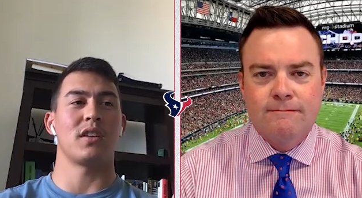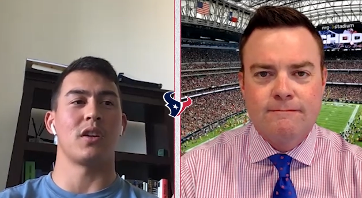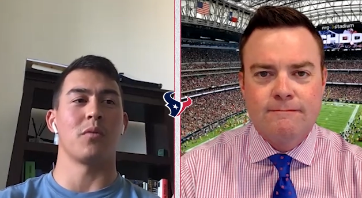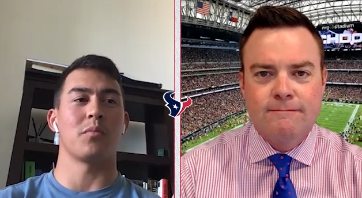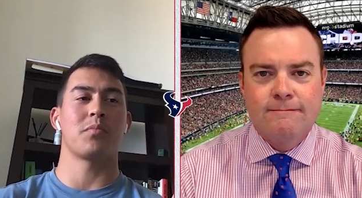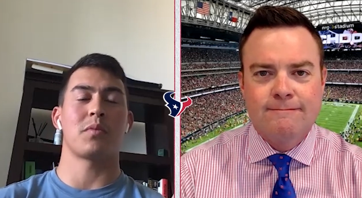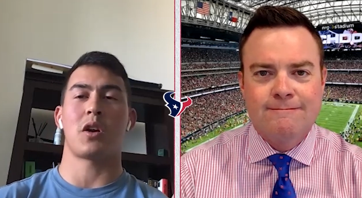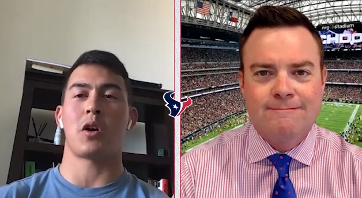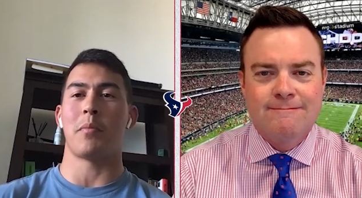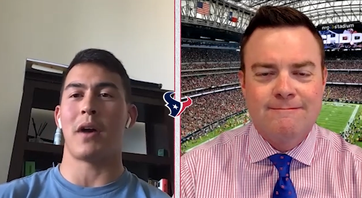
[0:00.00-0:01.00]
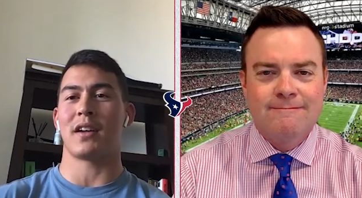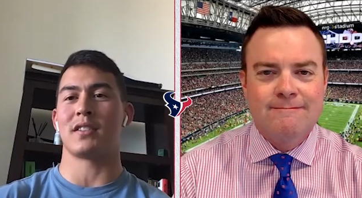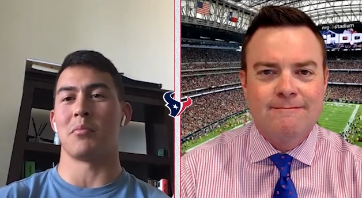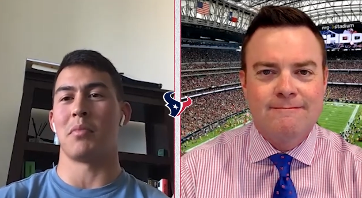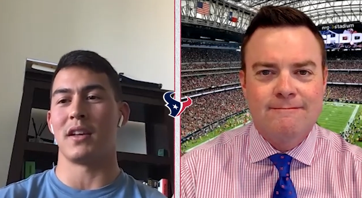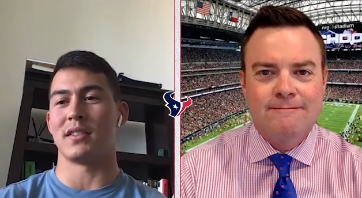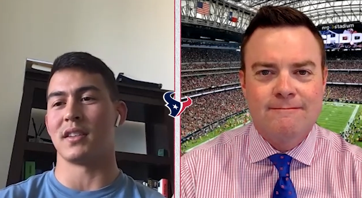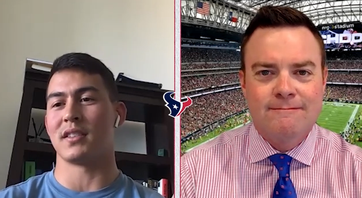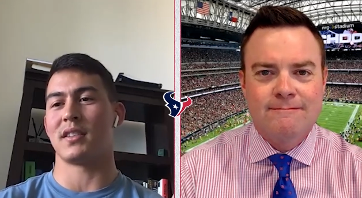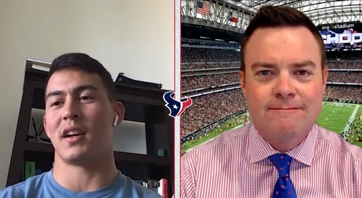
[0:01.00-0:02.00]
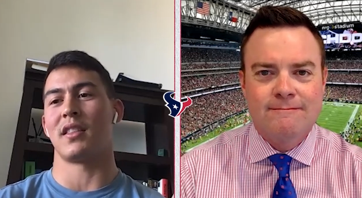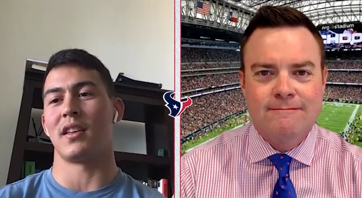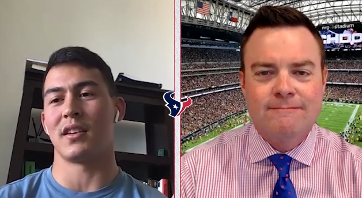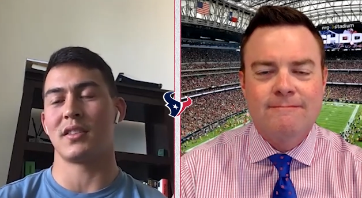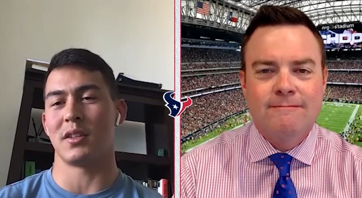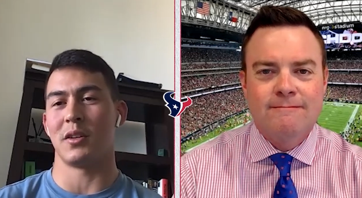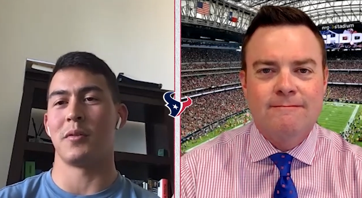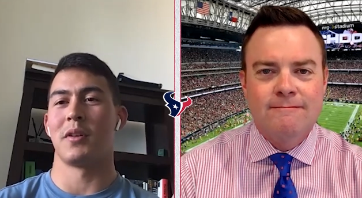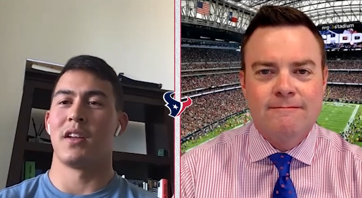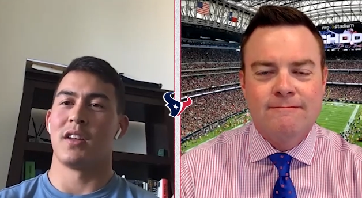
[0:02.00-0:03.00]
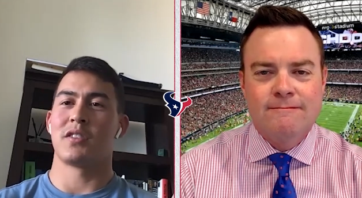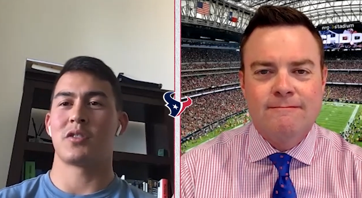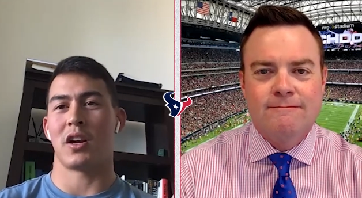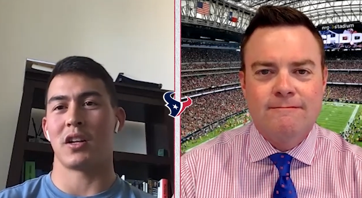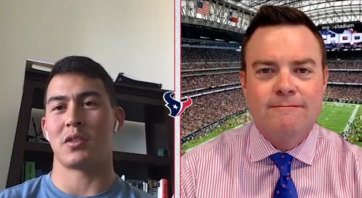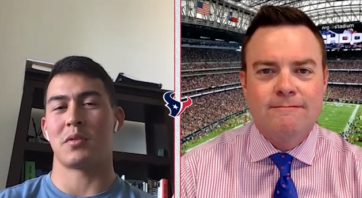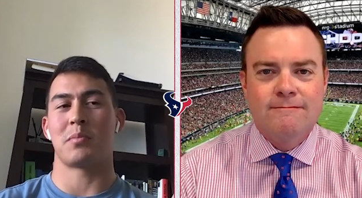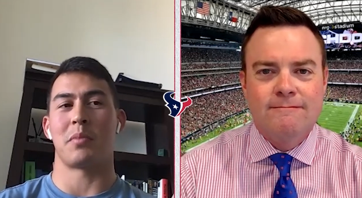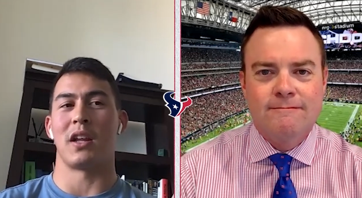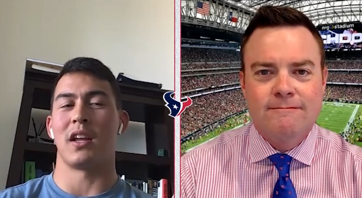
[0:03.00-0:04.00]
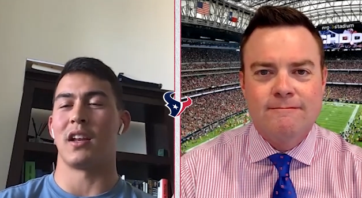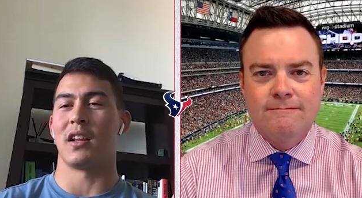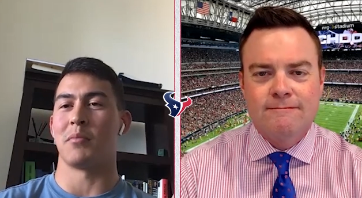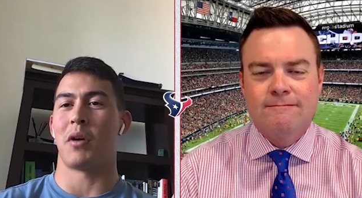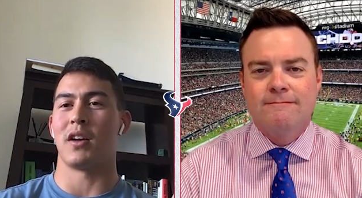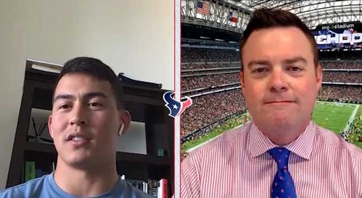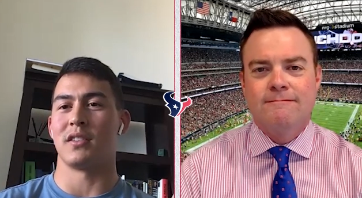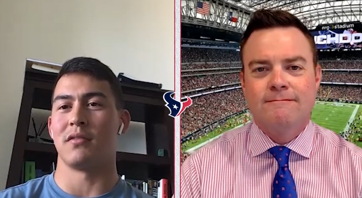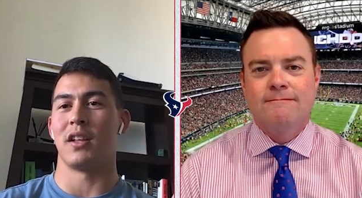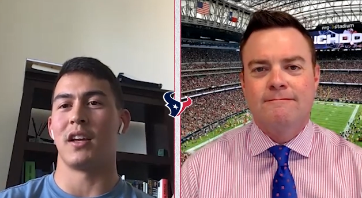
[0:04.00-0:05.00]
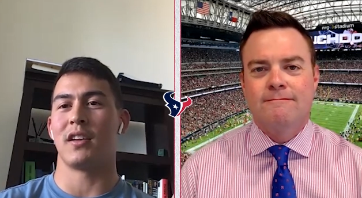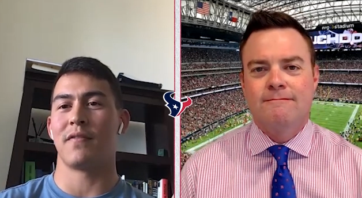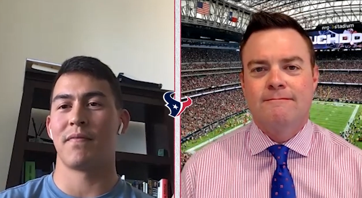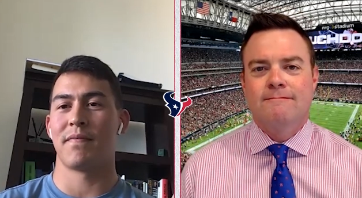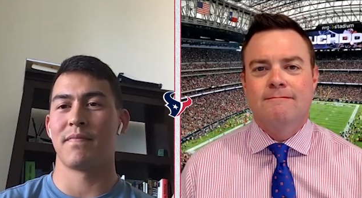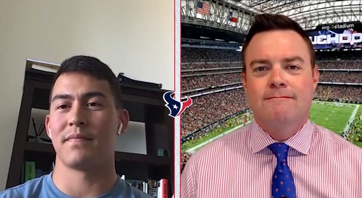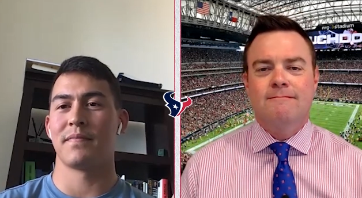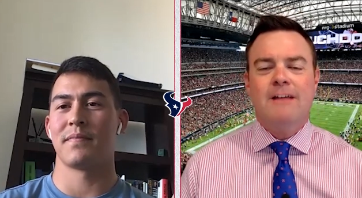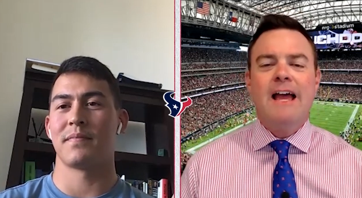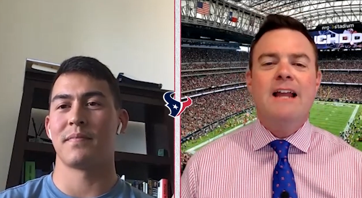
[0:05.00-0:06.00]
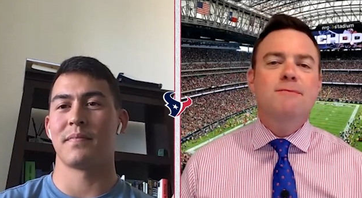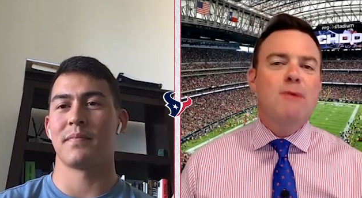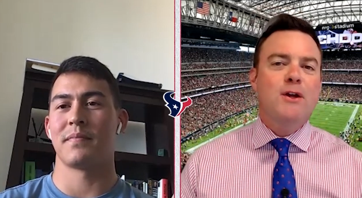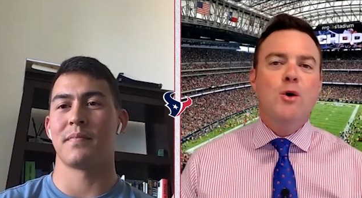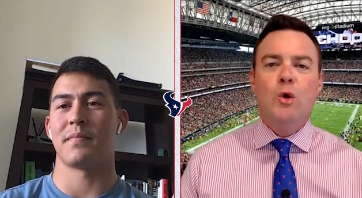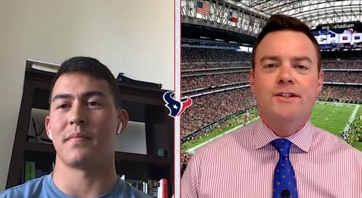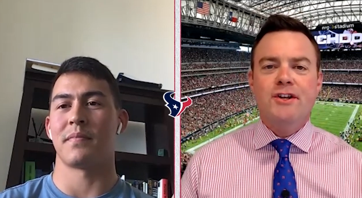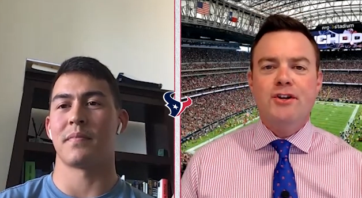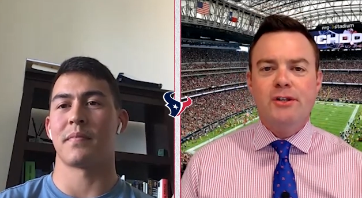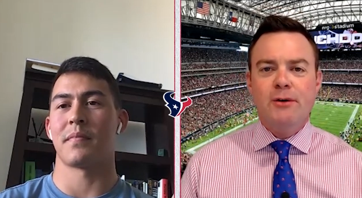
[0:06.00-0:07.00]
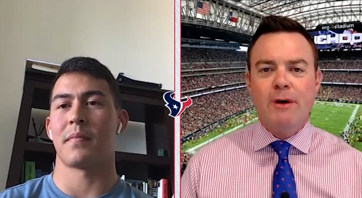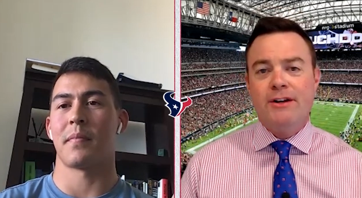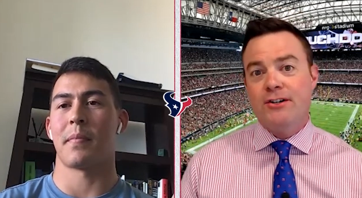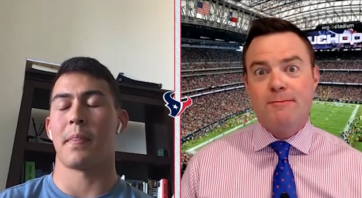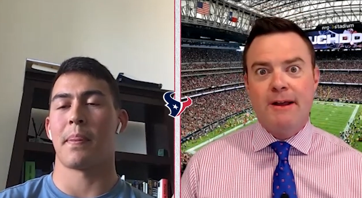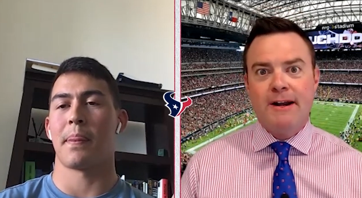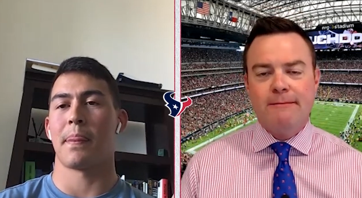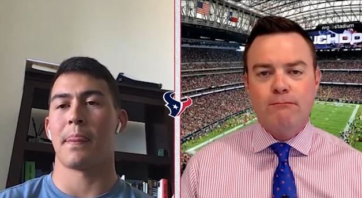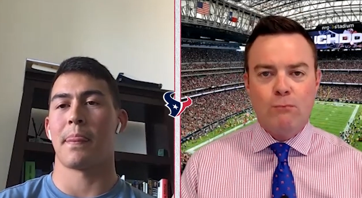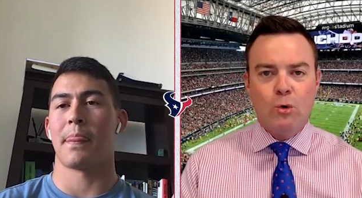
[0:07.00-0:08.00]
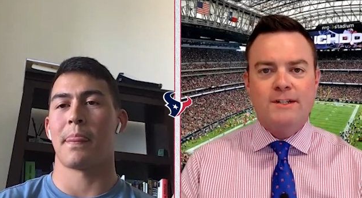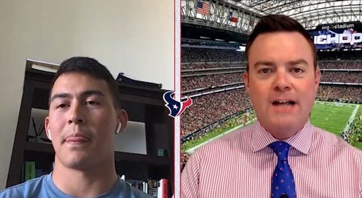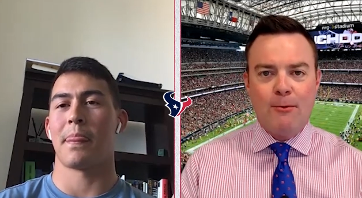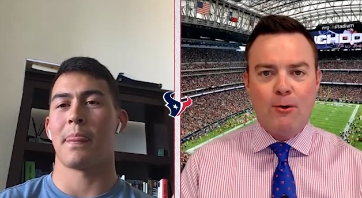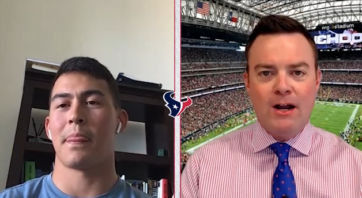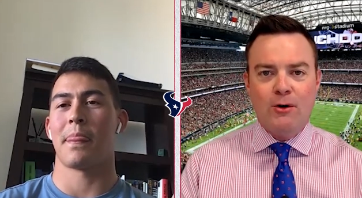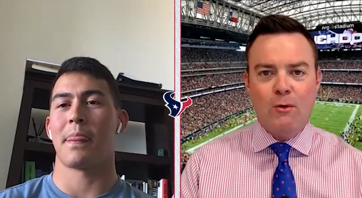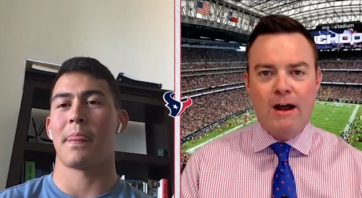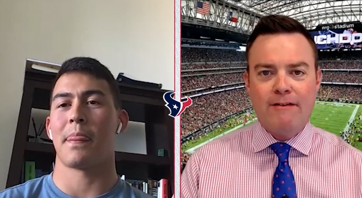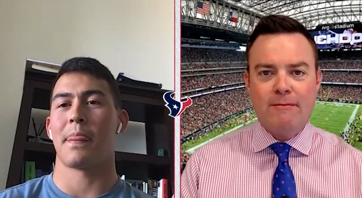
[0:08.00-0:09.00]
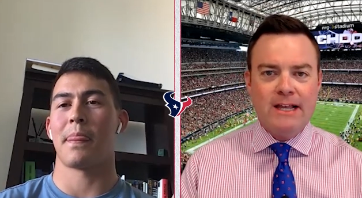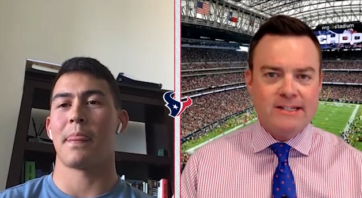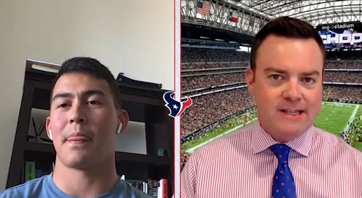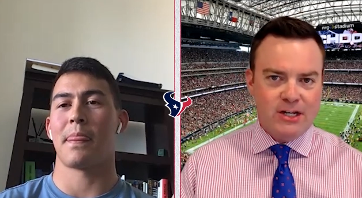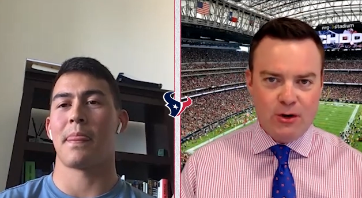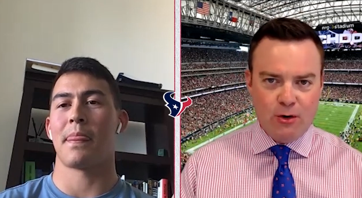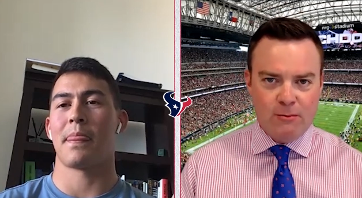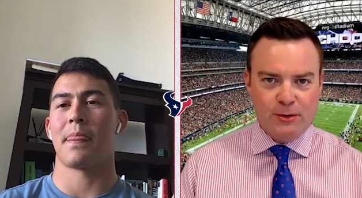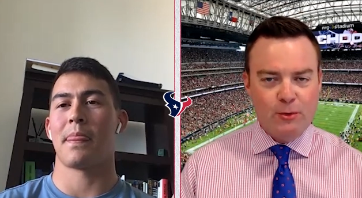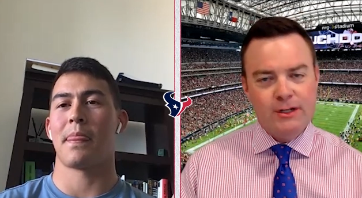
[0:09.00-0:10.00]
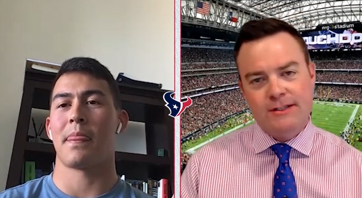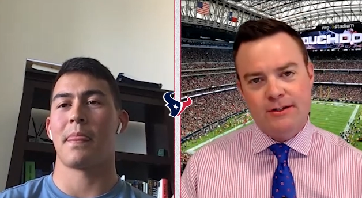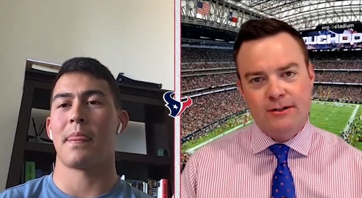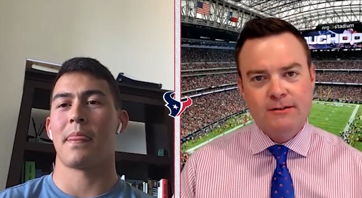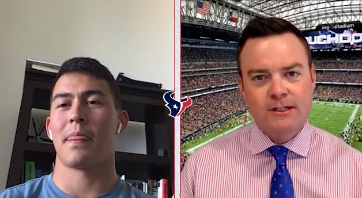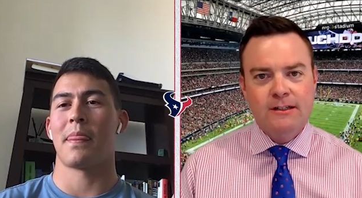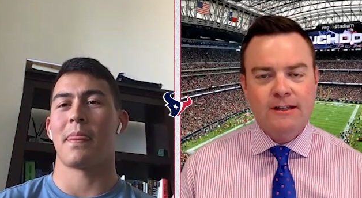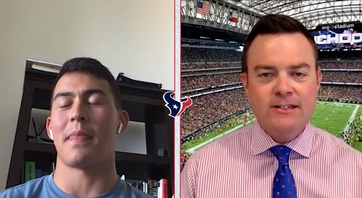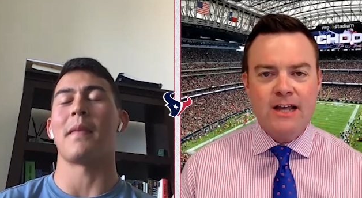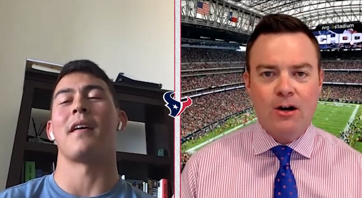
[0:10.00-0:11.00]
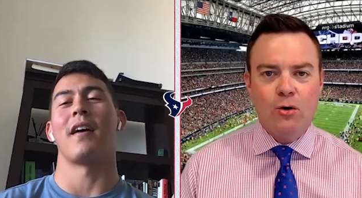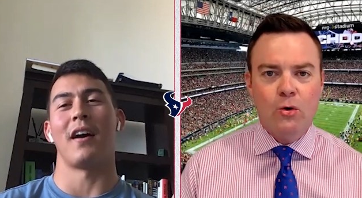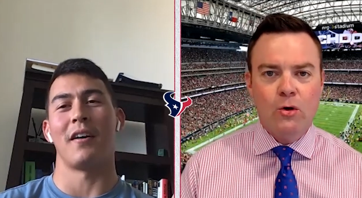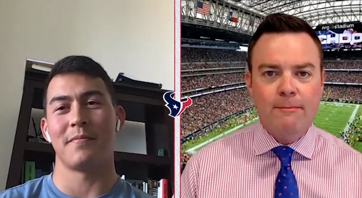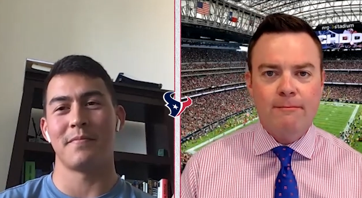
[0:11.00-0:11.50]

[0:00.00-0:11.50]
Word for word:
Speaker 1: you know, go back to the basics, I think. So try to spin it in that positive light.
Speaker 2: Yeah, and it's probably cool as a newlywed. You're spending more time around your wife, I'm guessing, than you normally would. So it's kind of
Speaker 1: cool, yeah.